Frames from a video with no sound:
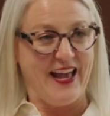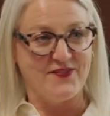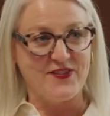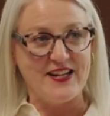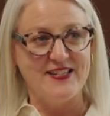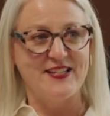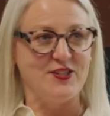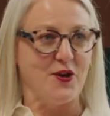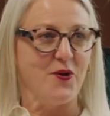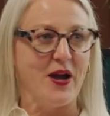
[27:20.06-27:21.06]
and risk.
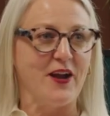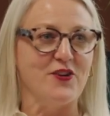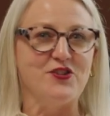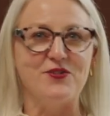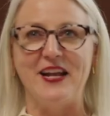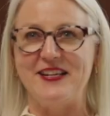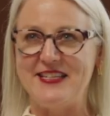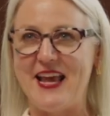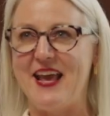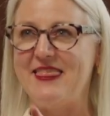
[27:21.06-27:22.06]
So I heard you kind of
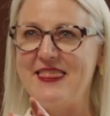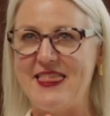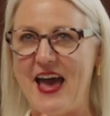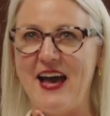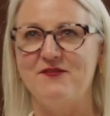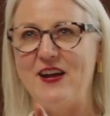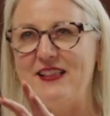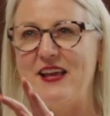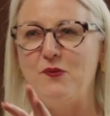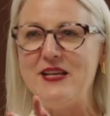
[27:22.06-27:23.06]
say that, right?
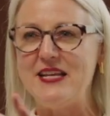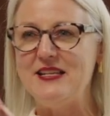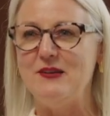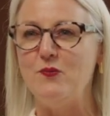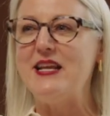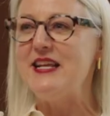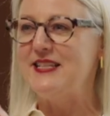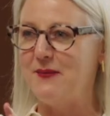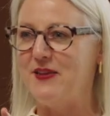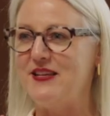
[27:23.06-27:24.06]
Like we need
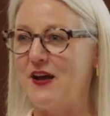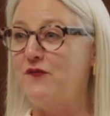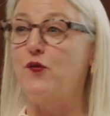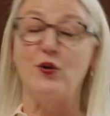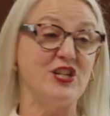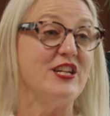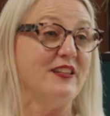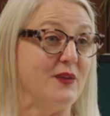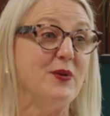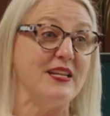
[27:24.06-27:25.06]
some of these,
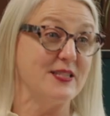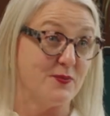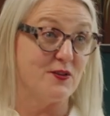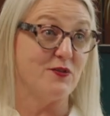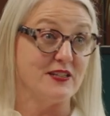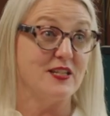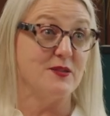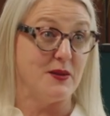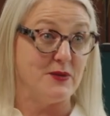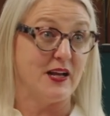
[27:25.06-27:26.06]
unfortunately, we need some of the risks
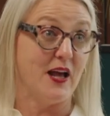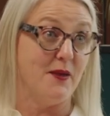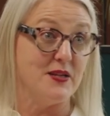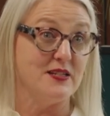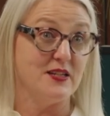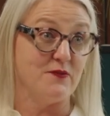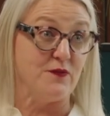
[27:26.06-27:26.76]
maybe to come into